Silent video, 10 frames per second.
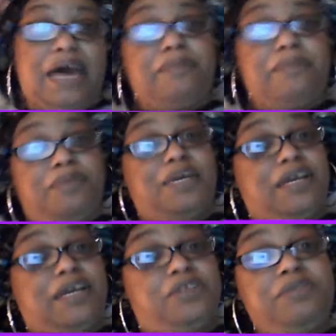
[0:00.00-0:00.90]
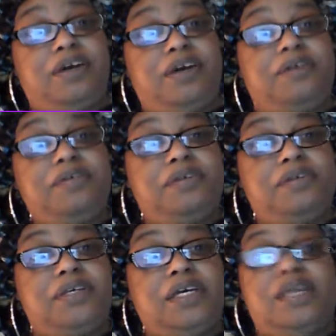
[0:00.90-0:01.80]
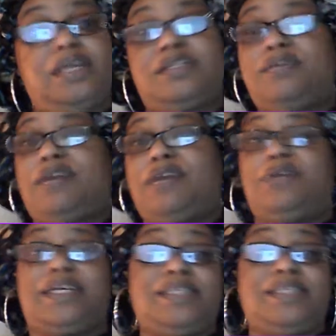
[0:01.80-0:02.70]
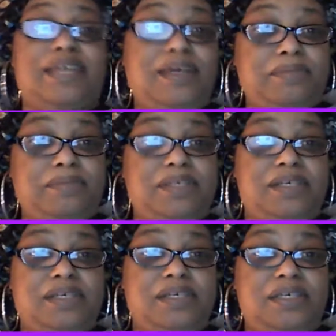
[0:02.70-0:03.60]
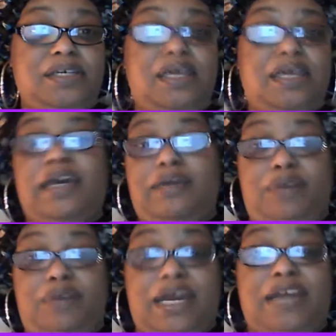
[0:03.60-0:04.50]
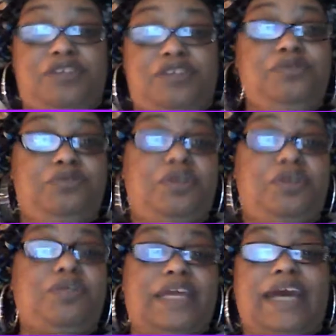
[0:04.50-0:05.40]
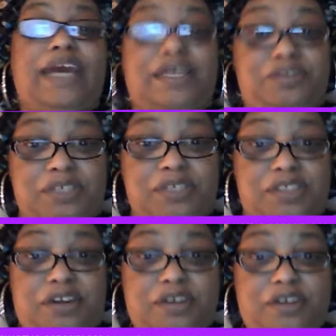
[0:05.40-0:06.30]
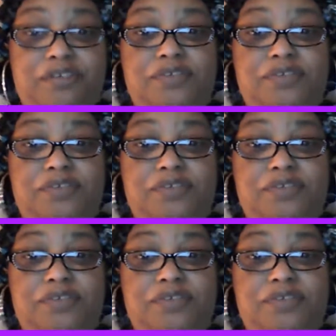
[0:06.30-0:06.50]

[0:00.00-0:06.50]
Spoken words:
But what I do know is what I want to accept and what I do know that I do deserve.